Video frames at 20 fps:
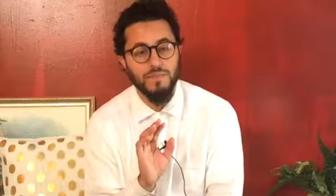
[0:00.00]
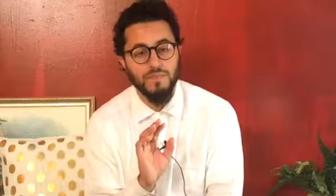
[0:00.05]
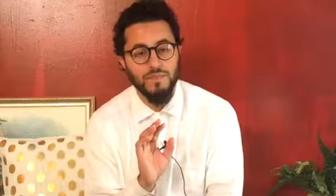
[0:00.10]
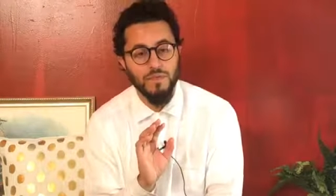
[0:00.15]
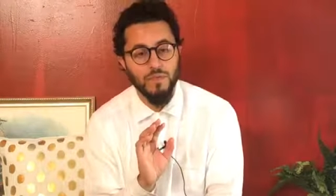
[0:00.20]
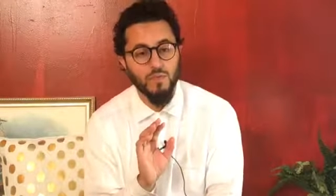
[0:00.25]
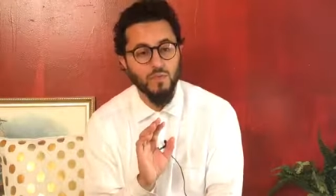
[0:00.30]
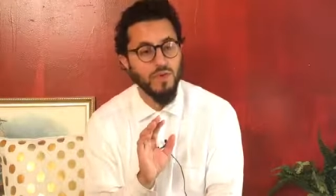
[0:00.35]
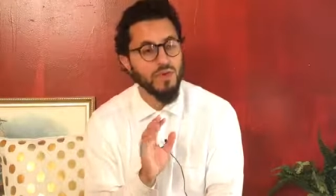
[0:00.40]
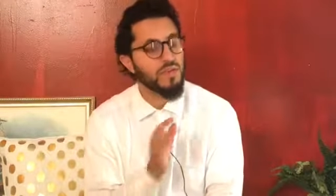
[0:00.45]

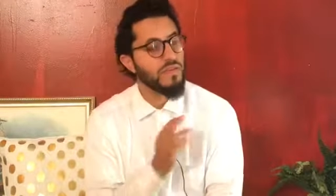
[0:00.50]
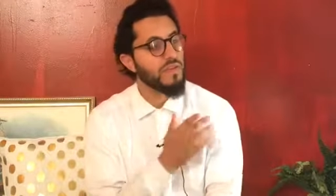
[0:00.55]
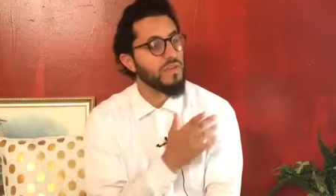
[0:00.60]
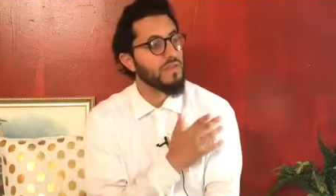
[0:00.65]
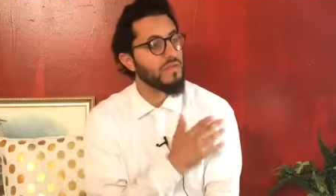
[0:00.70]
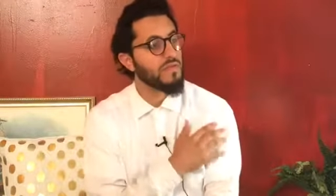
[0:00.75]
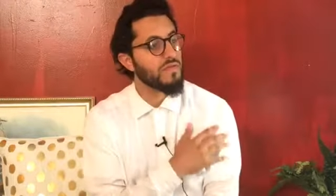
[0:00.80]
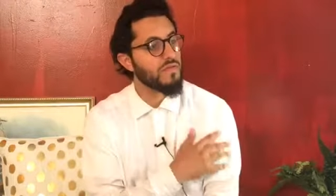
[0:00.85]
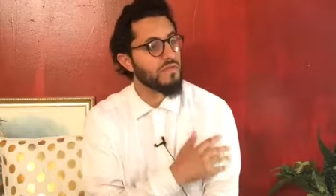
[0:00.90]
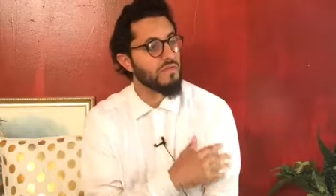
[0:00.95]
with
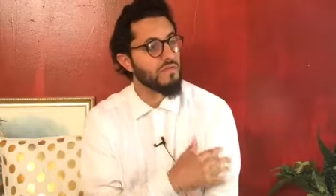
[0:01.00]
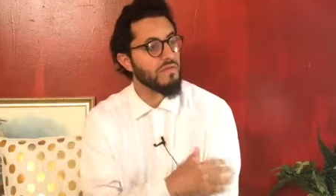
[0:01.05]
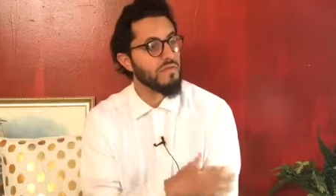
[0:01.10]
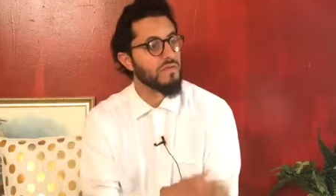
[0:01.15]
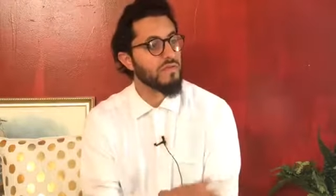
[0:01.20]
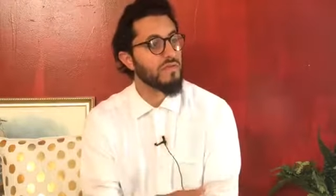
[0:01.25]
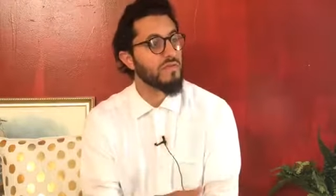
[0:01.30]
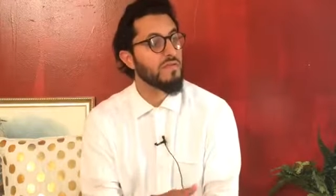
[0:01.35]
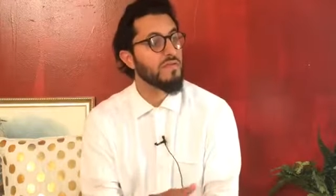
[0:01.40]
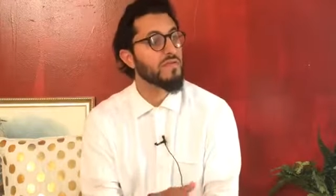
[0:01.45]
his,
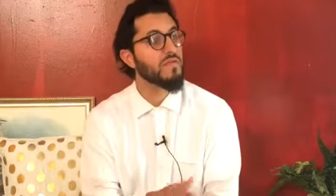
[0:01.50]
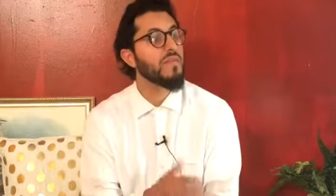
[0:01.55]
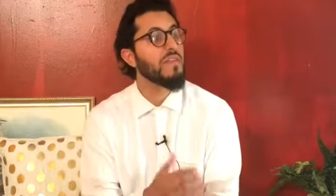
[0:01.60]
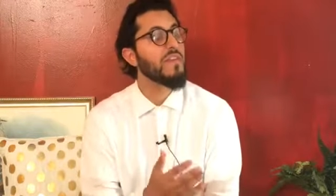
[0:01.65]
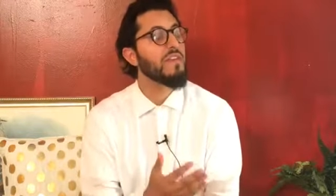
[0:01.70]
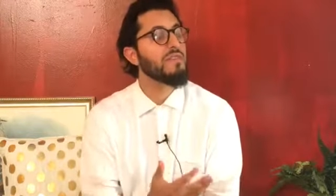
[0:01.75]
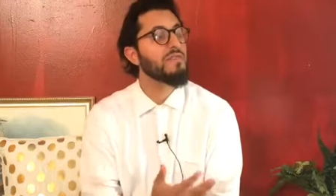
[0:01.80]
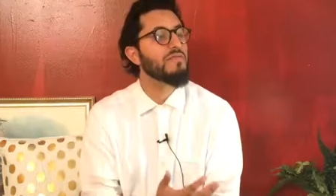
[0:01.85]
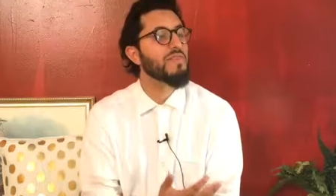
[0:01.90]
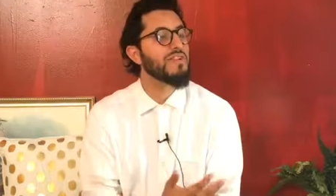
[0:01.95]
so that
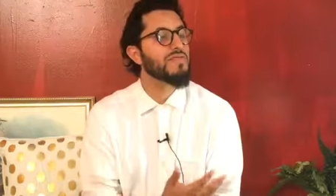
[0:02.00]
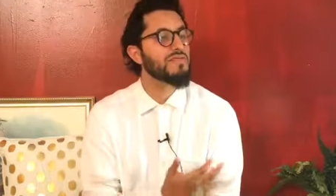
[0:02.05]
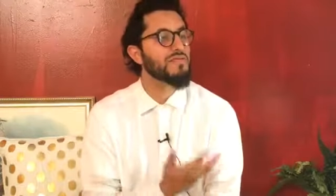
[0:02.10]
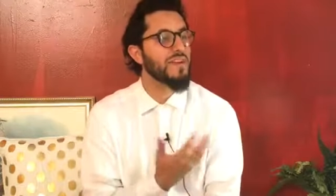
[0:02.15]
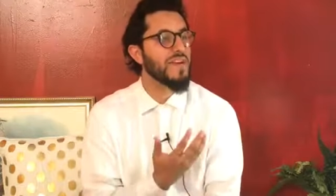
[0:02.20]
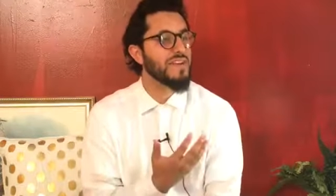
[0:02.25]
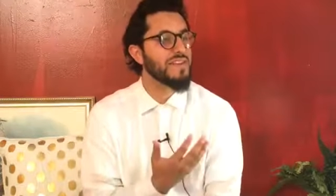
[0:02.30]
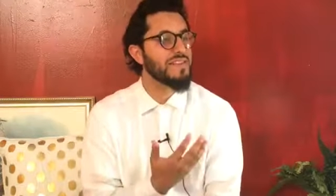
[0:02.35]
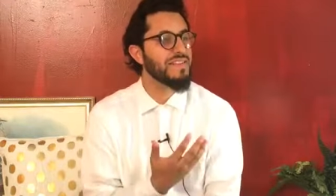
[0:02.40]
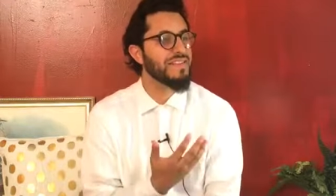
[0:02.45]
he's
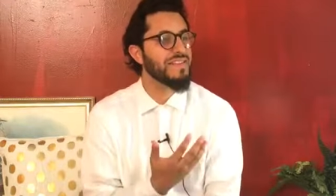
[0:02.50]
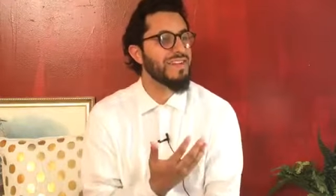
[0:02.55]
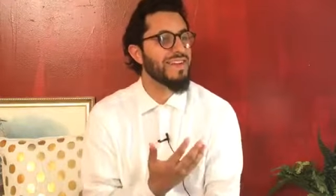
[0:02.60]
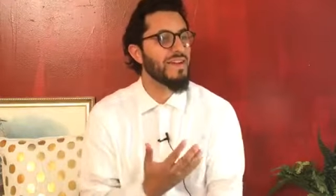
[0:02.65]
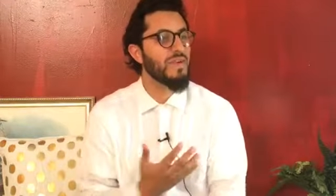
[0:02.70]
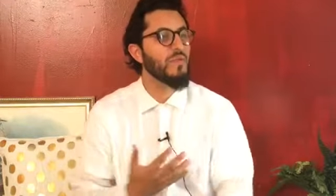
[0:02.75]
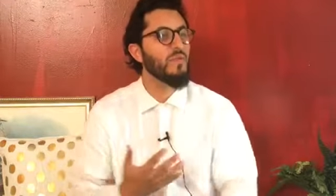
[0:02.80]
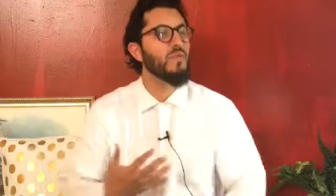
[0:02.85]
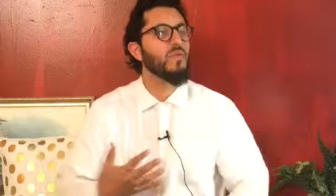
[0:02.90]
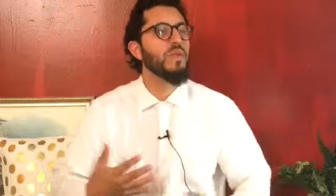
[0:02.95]
resurrected
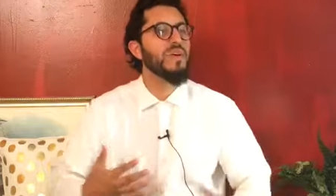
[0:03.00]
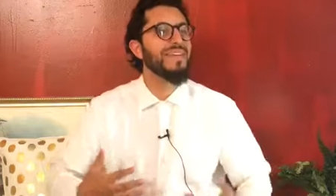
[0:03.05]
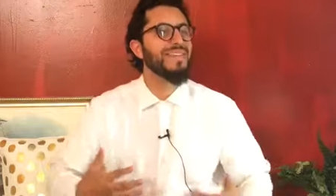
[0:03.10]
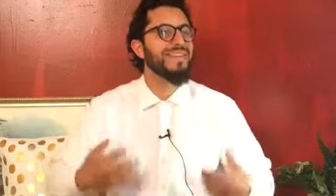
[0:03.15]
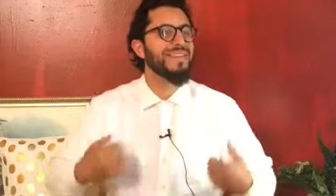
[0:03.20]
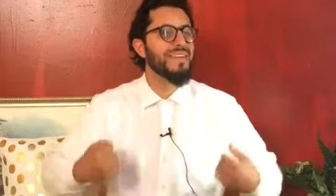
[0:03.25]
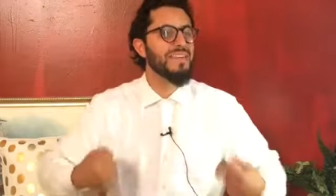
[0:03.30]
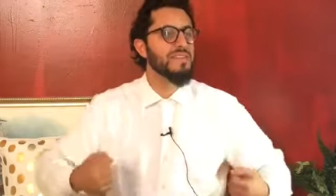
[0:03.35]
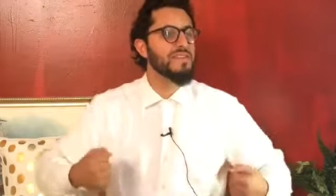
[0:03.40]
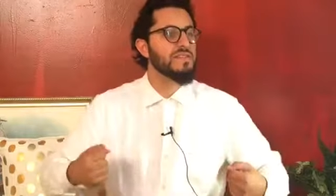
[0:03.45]
with
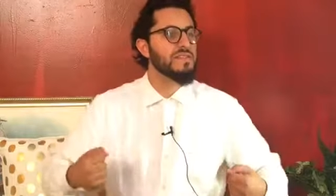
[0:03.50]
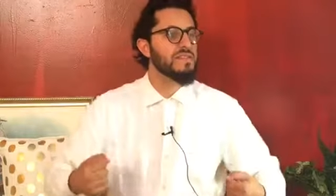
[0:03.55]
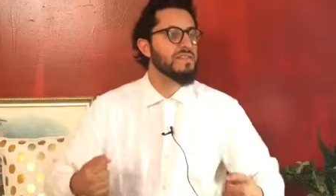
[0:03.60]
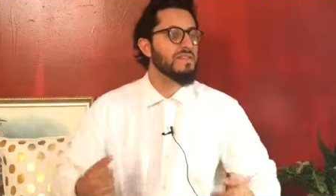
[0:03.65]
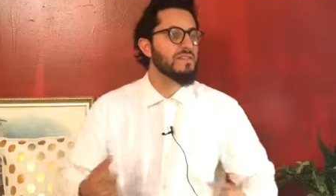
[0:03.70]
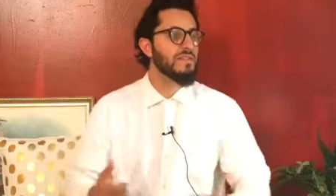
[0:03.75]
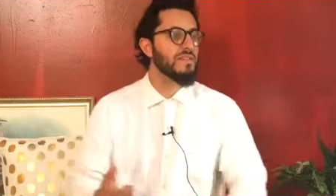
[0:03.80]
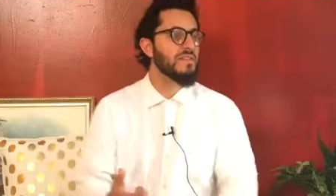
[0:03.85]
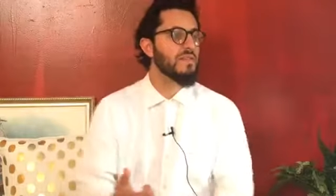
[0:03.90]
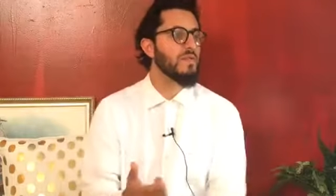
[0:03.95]
his
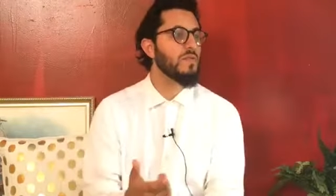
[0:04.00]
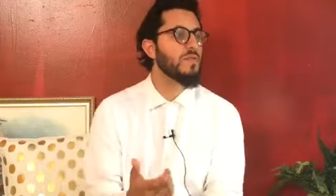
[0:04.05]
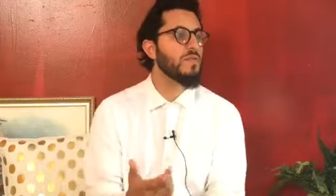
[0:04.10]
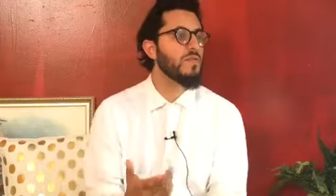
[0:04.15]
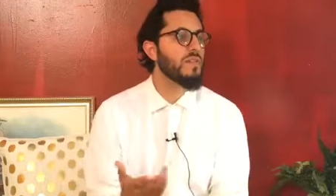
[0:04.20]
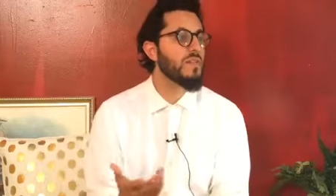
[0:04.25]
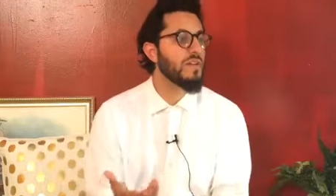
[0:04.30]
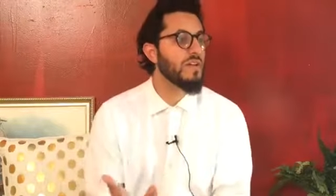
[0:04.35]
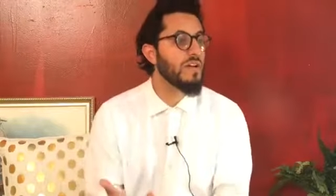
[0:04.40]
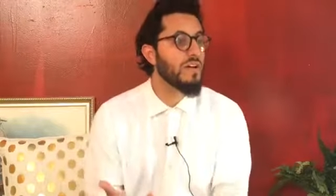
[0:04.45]

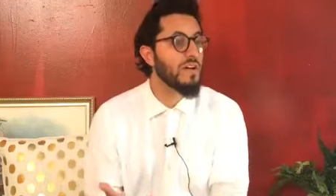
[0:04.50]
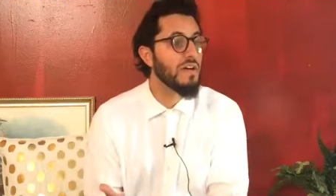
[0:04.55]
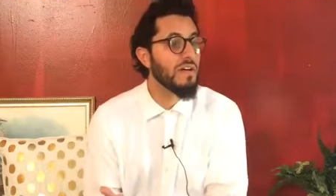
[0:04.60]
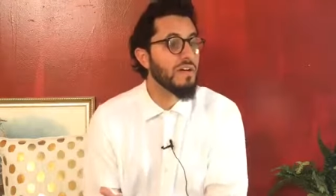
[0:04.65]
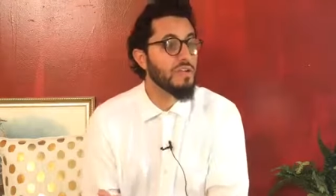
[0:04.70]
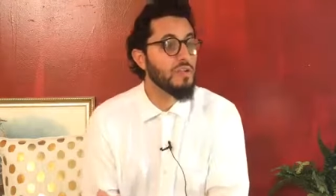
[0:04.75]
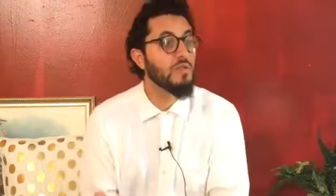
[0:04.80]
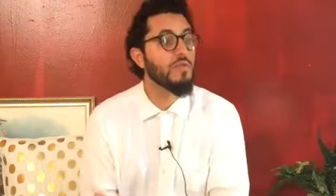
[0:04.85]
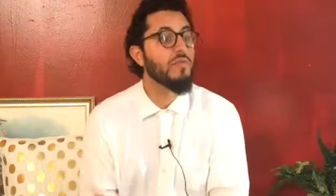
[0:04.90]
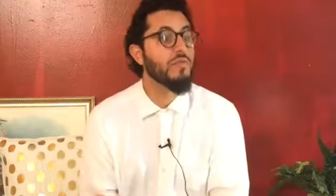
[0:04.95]
uh,
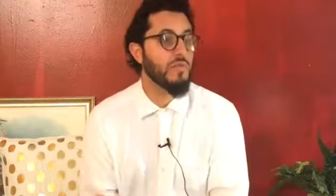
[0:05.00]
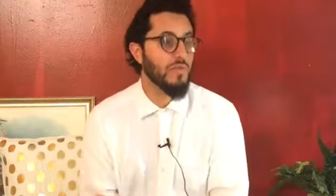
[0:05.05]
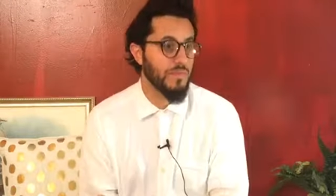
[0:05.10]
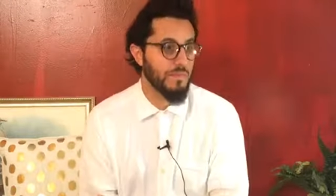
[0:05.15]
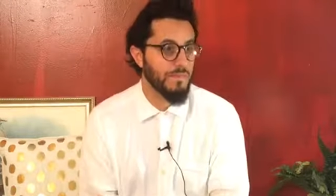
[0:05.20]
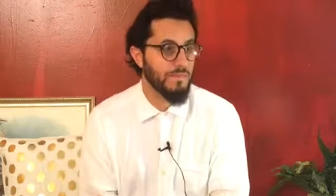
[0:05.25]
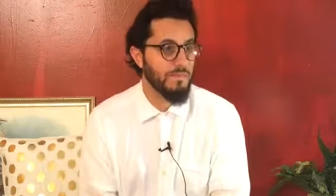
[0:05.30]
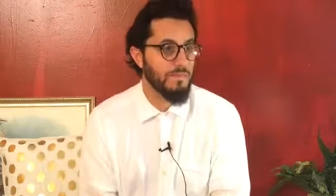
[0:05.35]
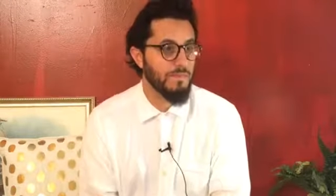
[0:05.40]
uniform.